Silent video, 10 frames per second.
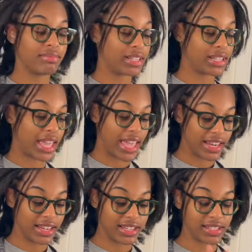uh,
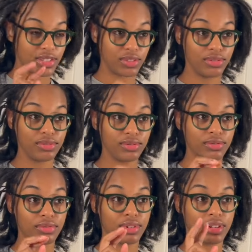edited
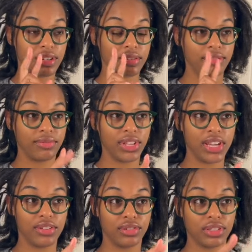two
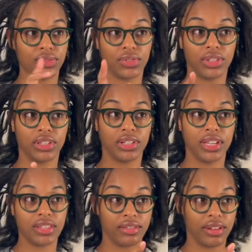videos for
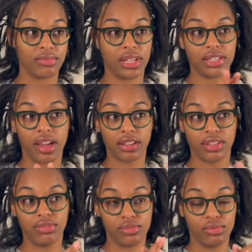Instagram, TikTok, and
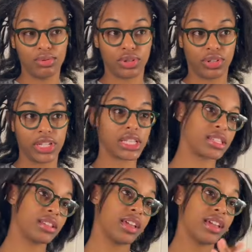YouTube
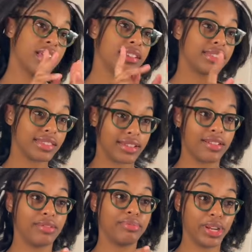shorts.
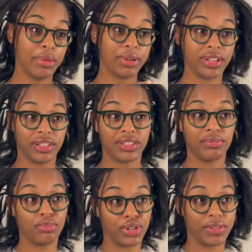So pretty productive
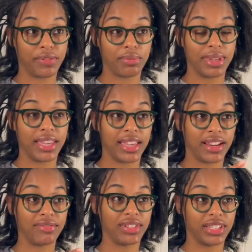morning for me and
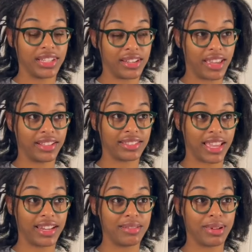I'm feeling
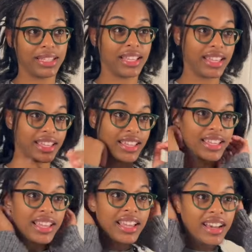excited about that
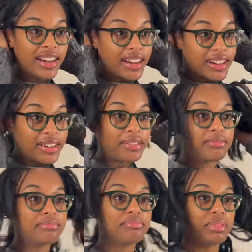
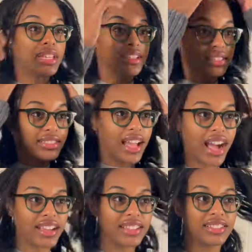um, because I
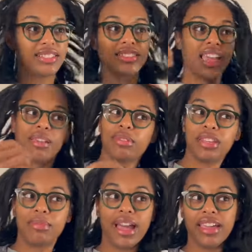could have just came and did
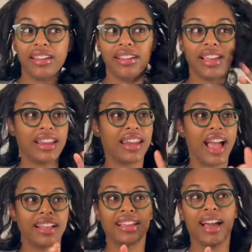my hair and
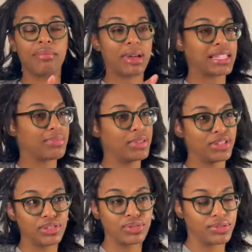not got my
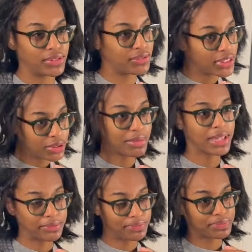spiritual fulfillment,